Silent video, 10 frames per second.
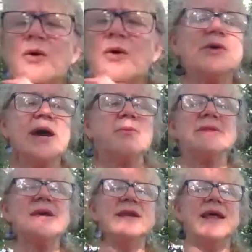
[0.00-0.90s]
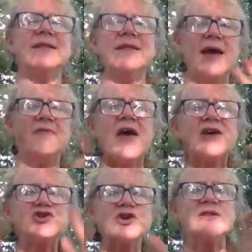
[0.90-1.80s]
okay. Well, then Backwards.
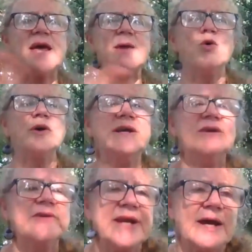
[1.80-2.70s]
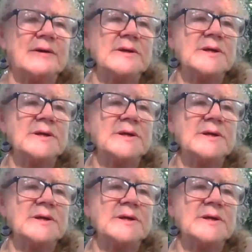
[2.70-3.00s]
eventually they will even out.